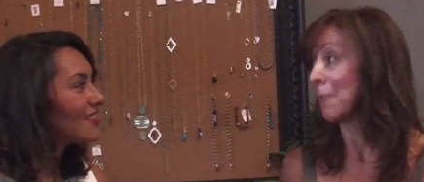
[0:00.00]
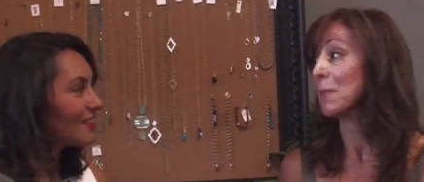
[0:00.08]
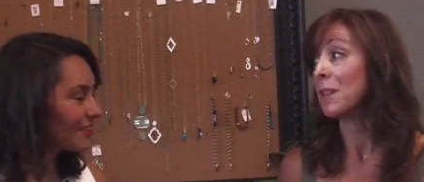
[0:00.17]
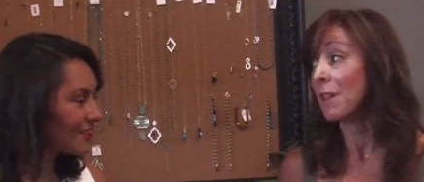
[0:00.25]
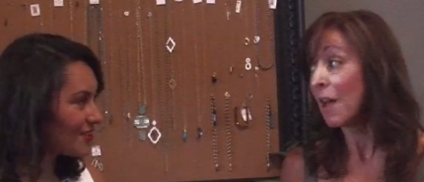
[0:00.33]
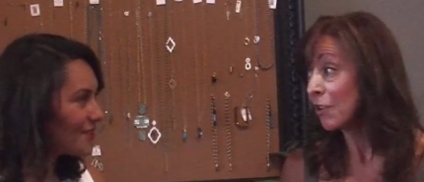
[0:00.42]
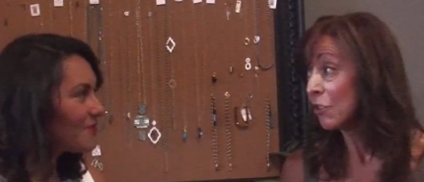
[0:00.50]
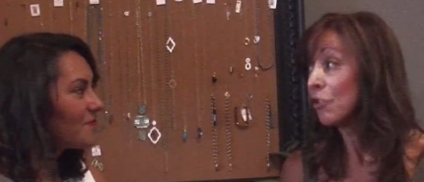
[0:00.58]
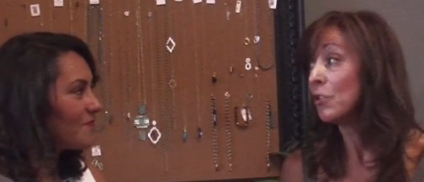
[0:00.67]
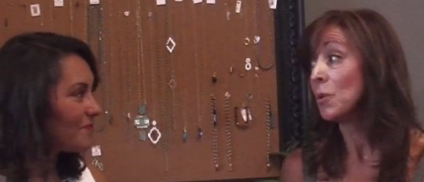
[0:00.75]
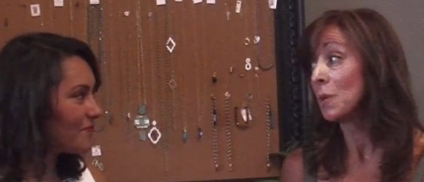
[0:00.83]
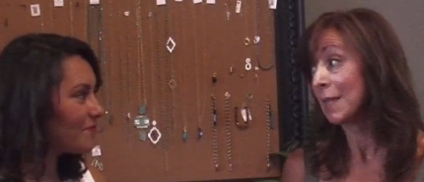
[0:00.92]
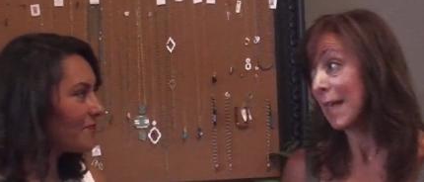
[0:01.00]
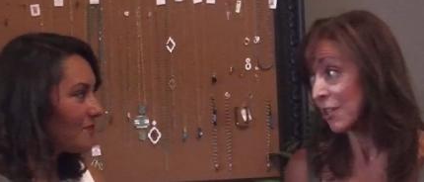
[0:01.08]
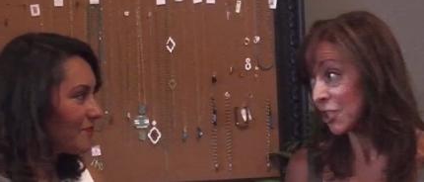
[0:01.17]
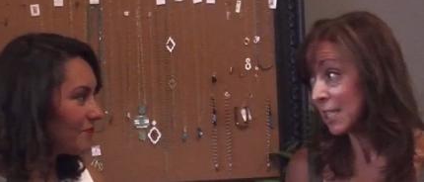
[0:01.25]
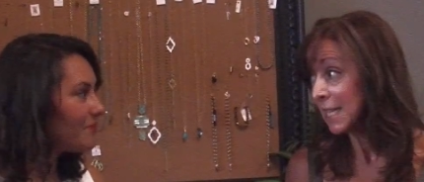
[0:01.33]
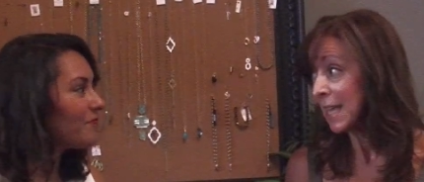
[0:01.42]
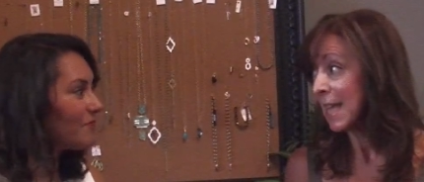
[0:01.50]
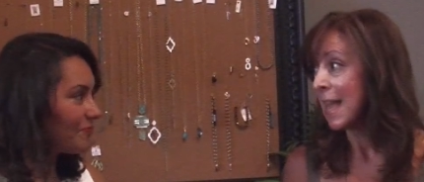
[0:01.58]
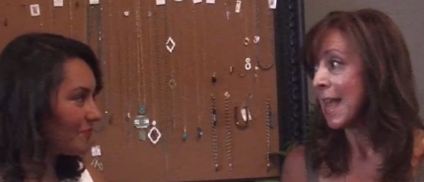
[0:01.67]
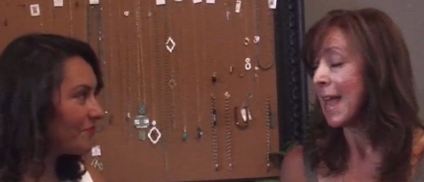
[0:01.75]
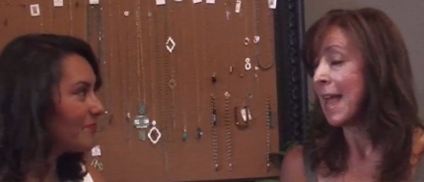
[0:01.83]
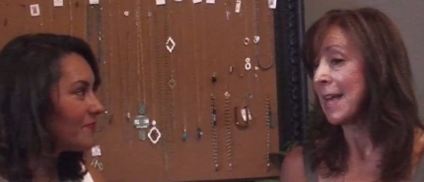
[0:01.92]
Speaker 1: I'm loving her new collection, mm
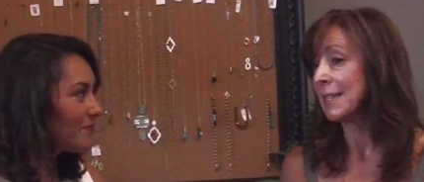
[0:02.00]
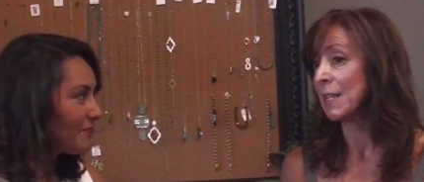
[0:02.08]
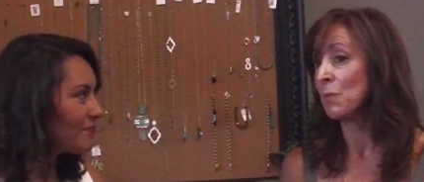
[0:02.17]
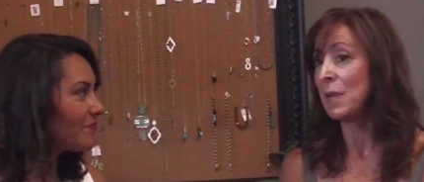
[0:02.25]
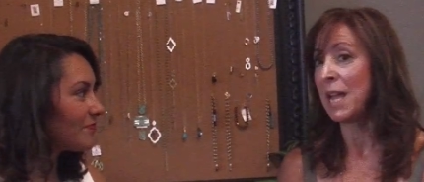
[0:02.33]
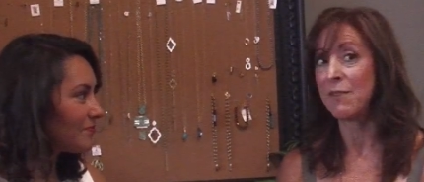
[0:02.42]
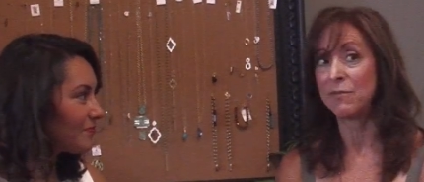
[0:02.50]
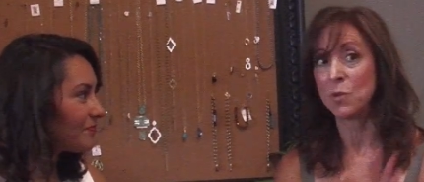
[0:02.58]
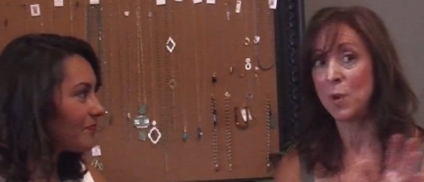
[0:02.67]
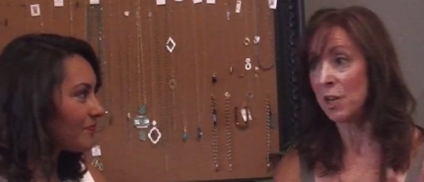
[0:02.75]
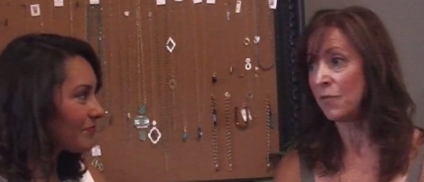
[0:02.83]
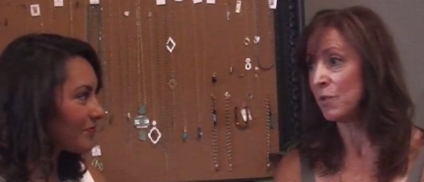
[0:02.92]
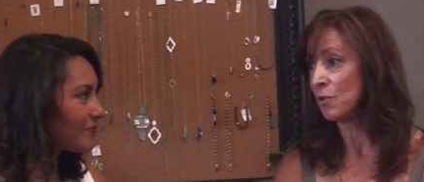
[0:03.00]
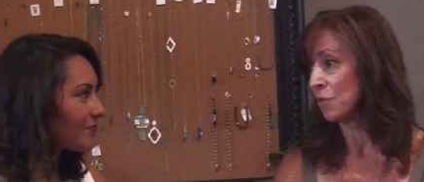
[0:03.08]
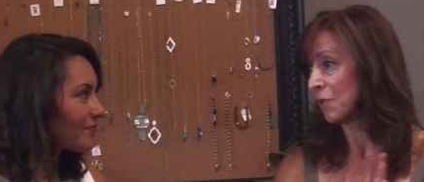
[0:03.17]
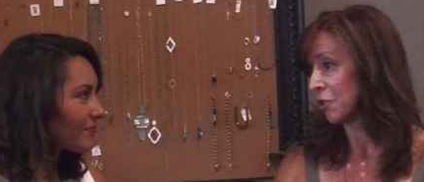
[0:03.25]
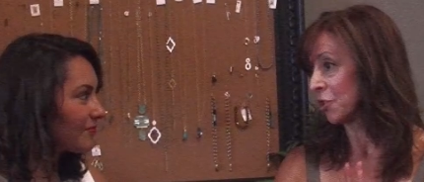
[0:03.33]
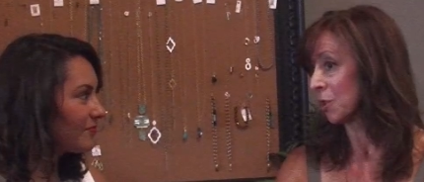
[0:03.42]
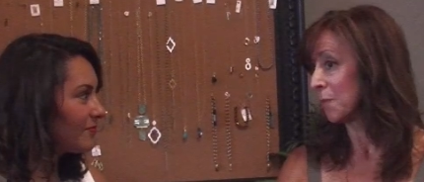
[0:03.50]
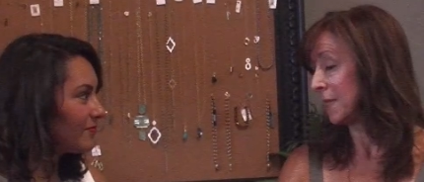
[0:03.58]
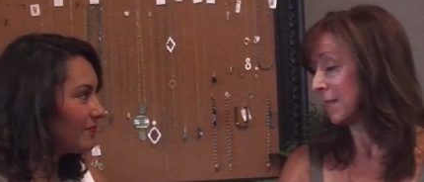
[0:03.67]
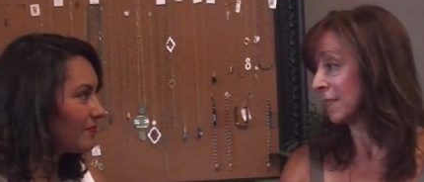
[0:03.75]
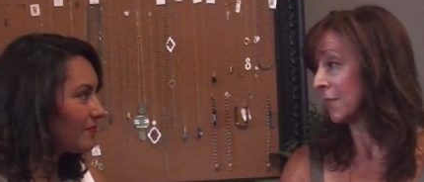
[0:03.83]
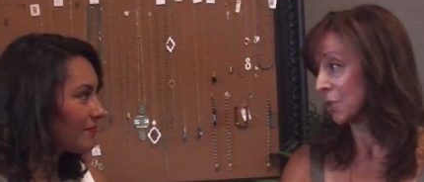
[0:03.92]
-hmm. and uh, we have quite a few Trina Turk
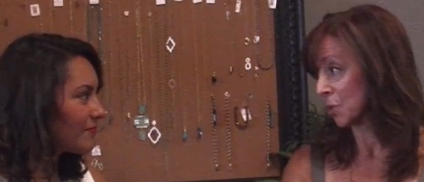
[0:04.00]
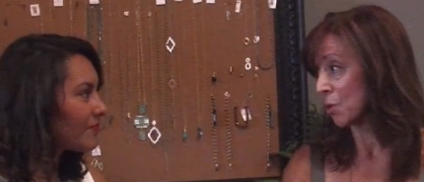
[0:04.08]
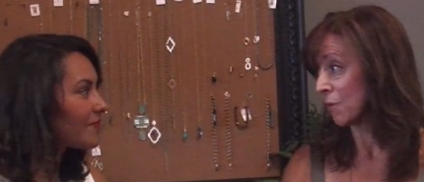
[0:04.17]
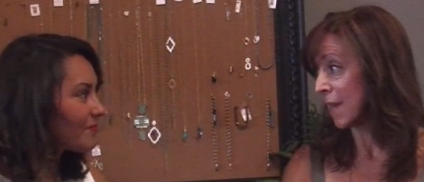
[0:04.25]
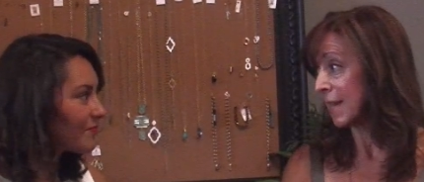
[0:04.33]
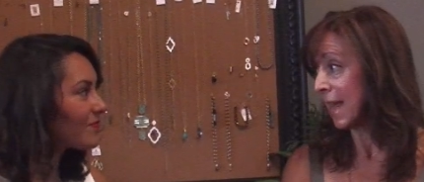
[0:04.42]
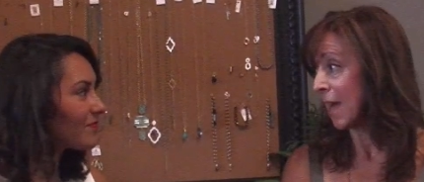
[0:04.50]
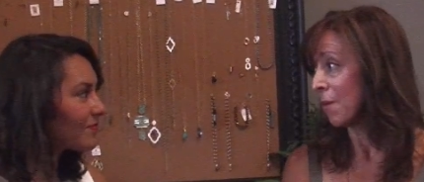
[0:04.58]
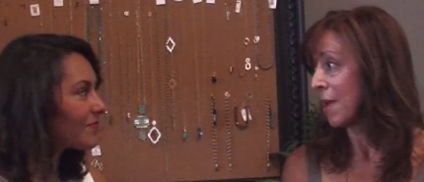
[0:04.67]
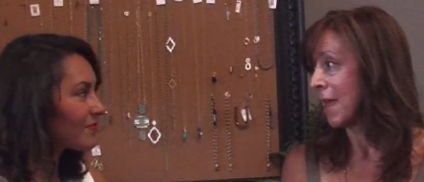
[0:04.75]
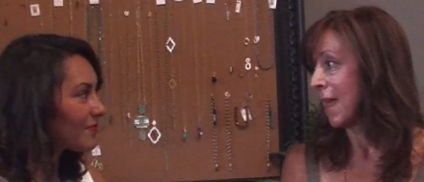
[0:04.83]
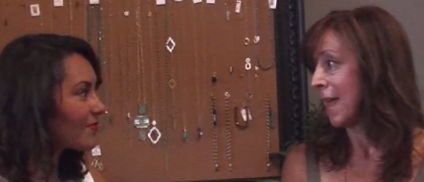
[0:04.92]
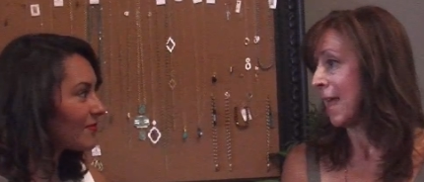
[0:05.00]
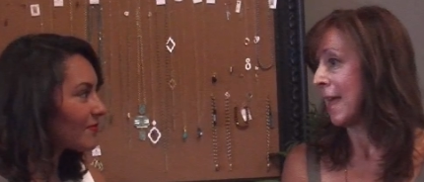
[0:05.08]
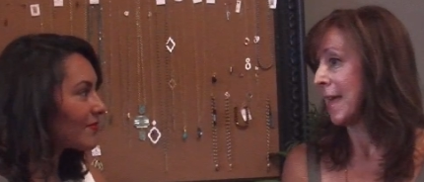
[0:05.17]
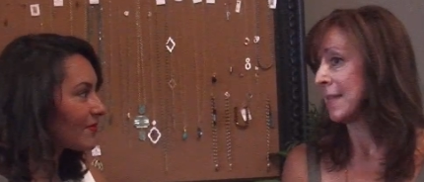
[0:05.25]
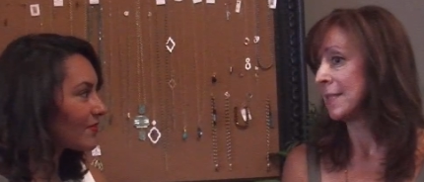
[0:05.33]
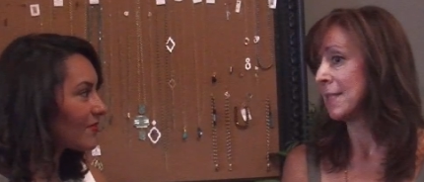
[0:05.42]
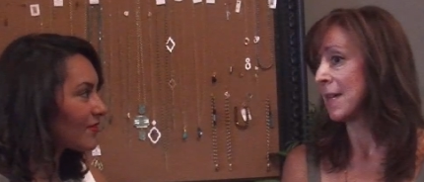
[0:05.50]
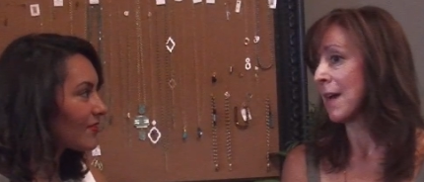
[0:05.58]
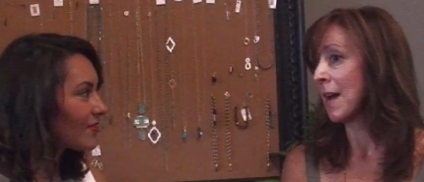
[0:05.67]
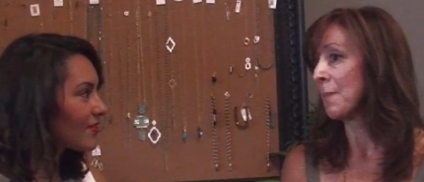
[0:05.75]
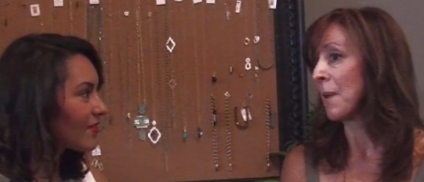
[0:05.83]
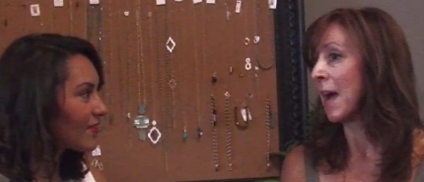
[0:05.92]
pieces in the store right now, and
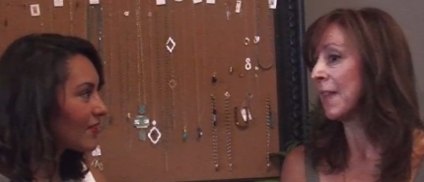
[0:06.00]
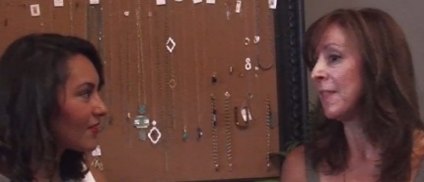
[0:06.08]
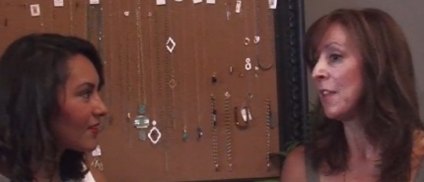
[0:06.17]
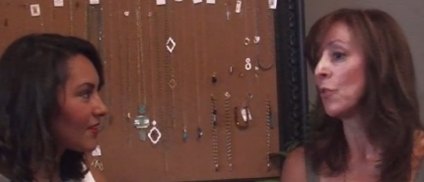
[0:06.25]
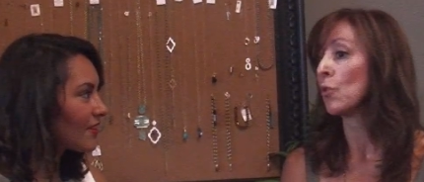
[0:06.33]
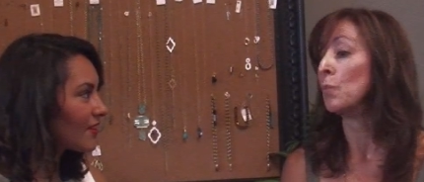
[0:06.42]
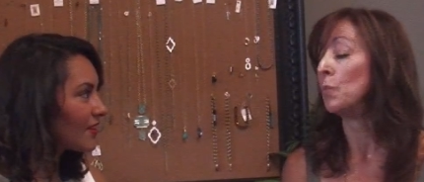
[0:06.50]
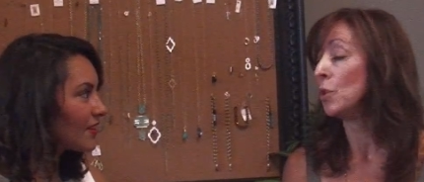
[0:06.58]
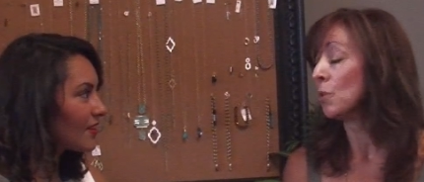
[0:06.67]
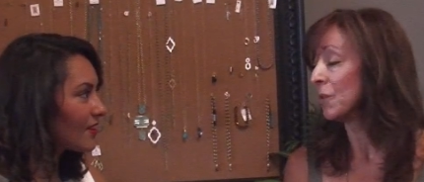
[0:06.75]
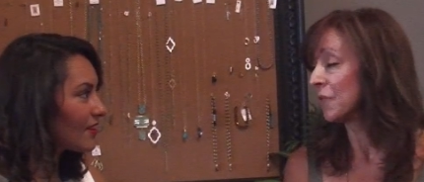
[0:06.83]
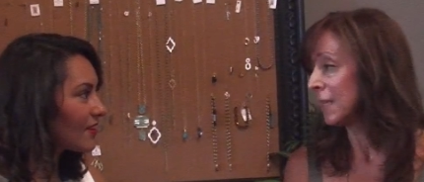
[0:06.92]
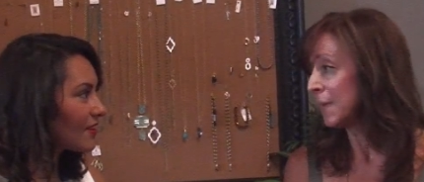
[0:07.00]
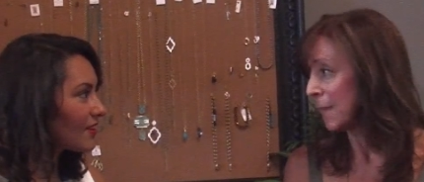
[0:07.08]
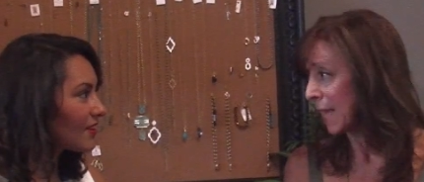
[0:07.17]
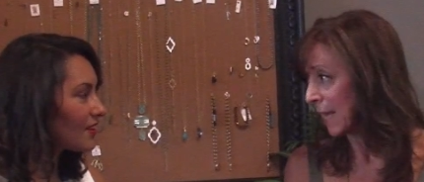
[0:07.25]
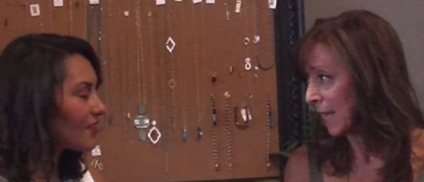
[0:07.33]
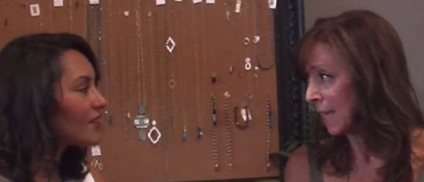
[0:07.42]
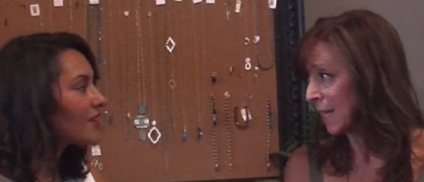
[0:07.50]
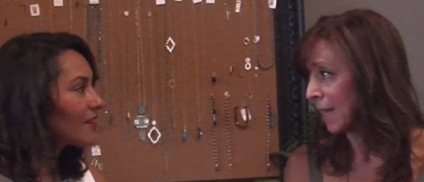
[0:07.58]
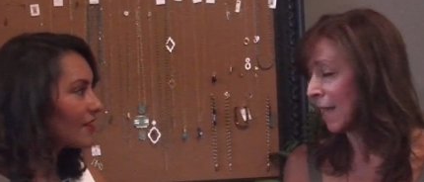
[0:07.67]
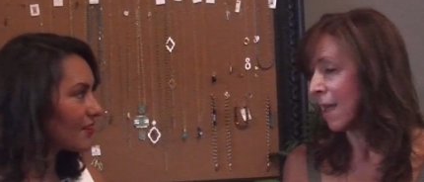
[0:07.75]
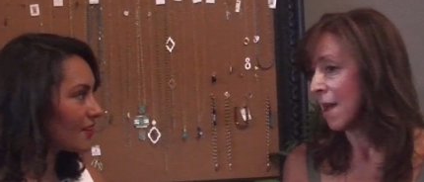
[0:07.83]
um, I think they're beautifully made.